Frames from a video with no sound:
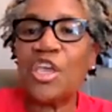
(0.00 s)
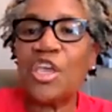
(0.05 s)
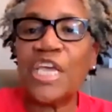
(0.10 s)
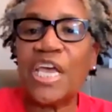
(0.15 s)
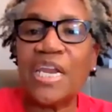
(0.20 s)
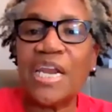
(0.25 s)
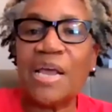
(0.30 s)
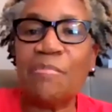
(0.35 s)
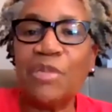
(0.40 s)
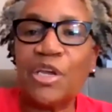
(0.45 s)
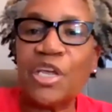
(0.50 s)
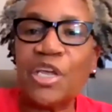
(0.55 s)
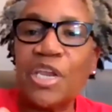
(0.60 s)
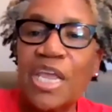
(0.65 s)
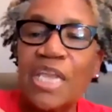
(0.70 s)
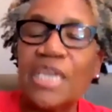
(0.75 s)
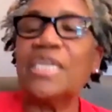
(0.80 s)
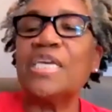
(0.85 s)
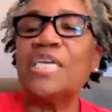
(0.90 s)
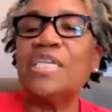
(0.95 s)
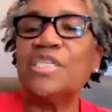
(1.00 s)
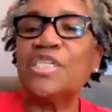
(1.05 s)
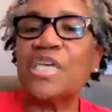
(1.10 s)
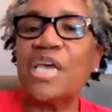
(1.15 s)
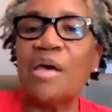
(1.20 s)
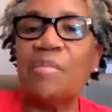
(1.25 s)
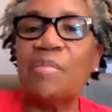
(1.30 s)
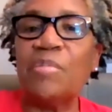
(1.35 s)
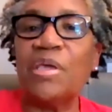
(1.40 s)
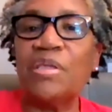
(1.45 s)
you, Lynn. I'm looking at Lynn's
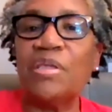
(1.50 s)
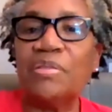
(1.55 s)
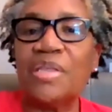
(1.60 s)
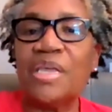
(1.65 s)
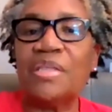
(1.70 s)
comment.